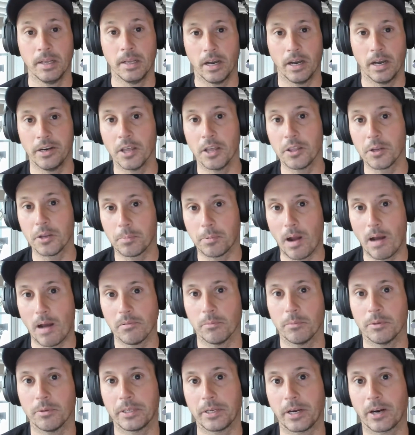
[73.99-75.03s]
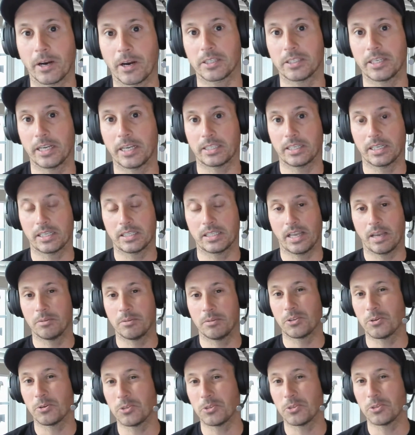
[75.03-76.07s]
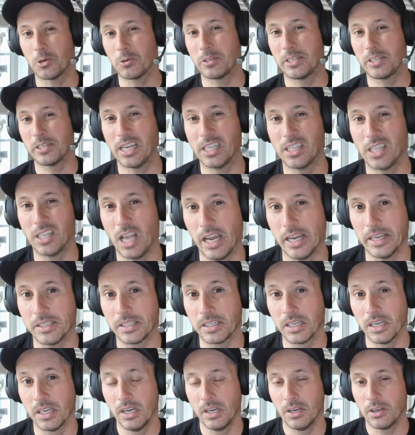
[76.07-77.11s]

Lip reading: Another problem with the architect exam is there's no deadlines.